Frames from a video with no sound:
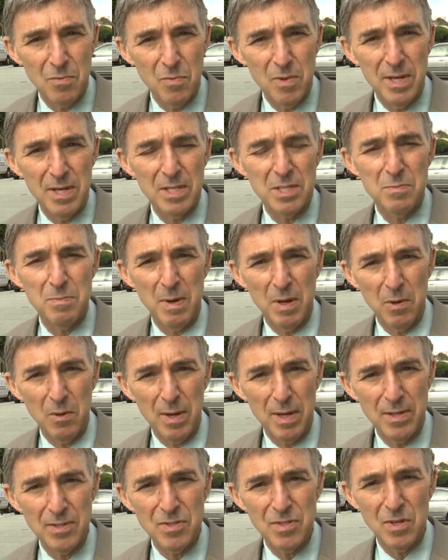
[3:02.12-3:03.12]
that we
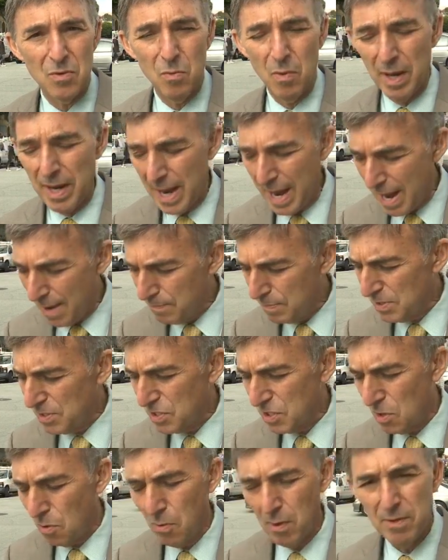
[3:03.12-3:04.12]
experience and what
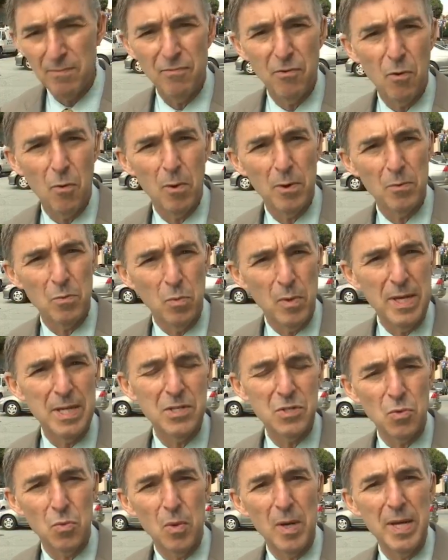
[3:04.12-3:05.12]
happens going forward
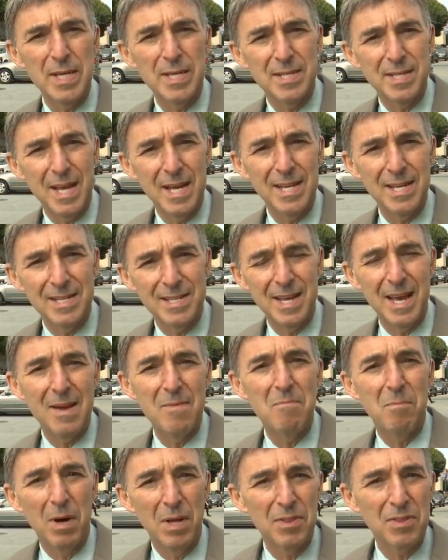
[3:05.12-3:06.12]
week to week, day to
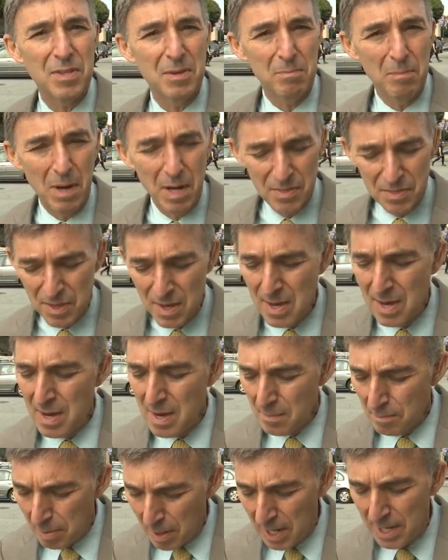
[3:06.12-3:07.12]
day, month to month.
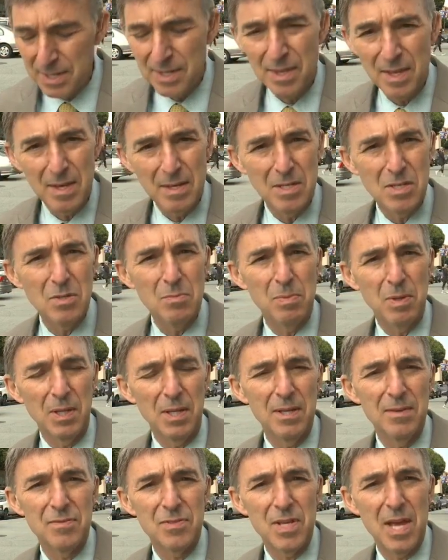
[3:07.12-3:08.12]
But they do
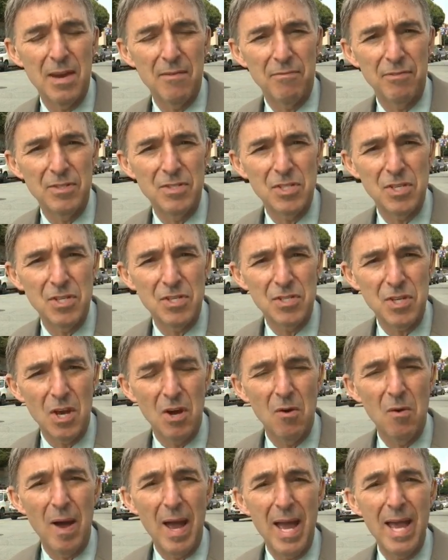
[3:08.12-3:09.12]
believe San
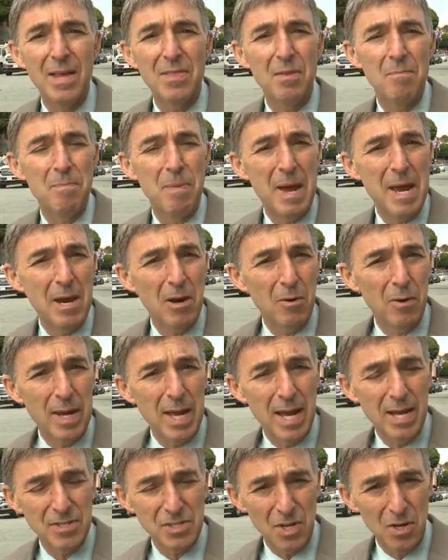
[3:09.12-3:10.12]
Francisco and the Bay
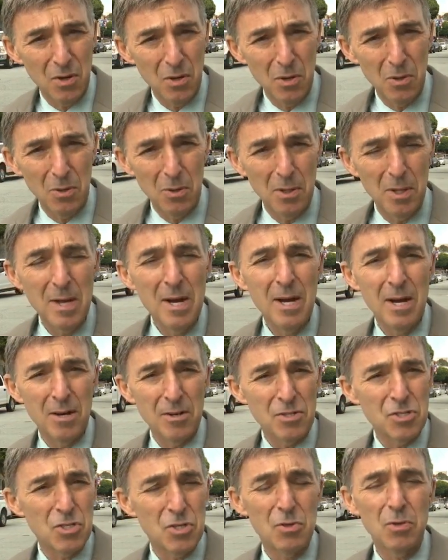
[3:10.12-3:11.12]
Area as a whole
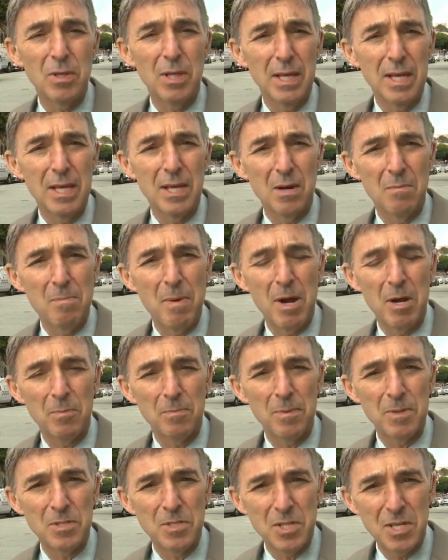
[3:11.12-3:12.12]
are certainly in a
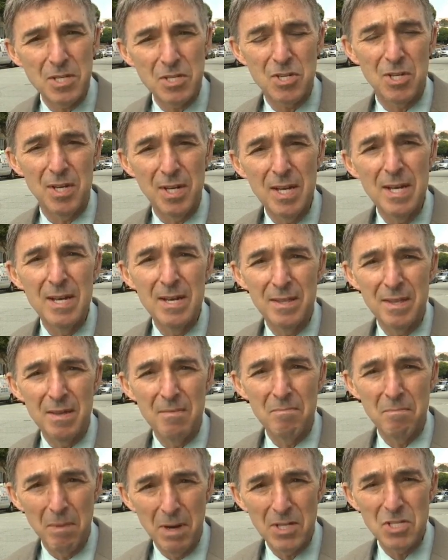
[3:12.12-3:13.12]
better position
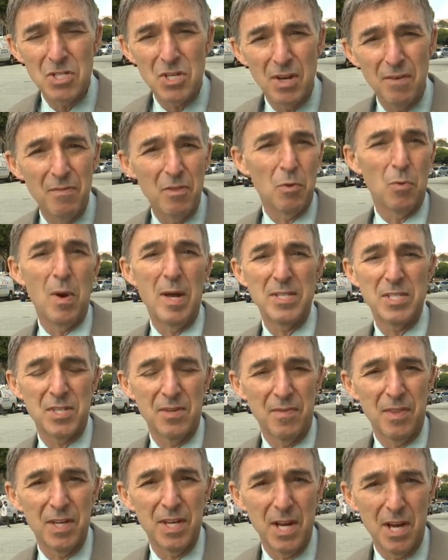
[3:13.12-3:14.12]
than much of the
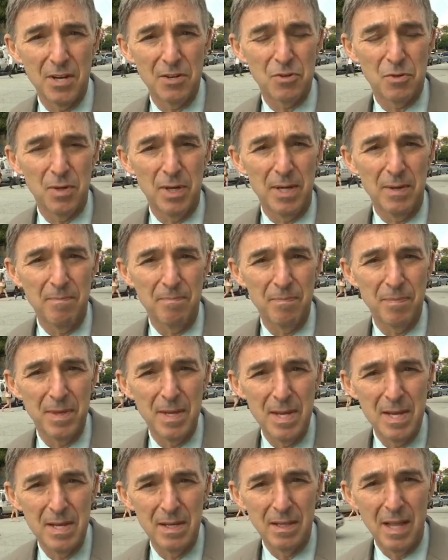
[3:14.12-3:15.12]
rest of the country.
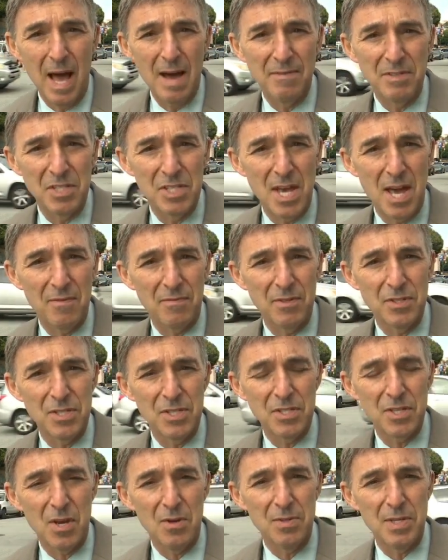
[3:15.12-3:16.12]
Live in San
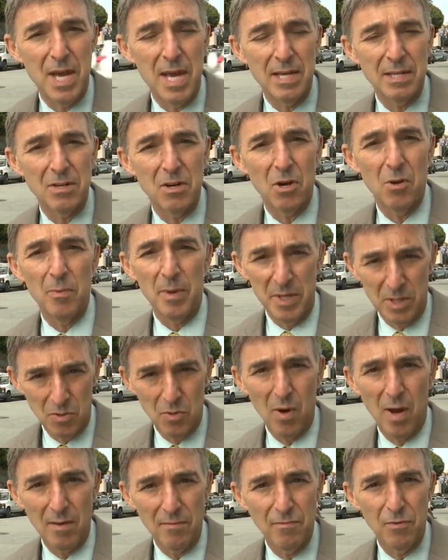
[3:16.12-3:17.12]
Francisco, Dan Kerman,
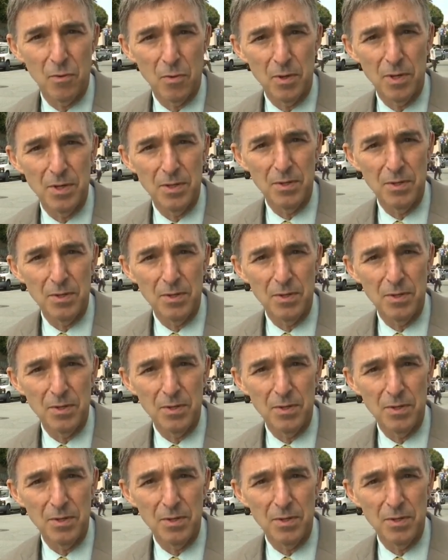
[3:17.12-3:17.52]
KRON 4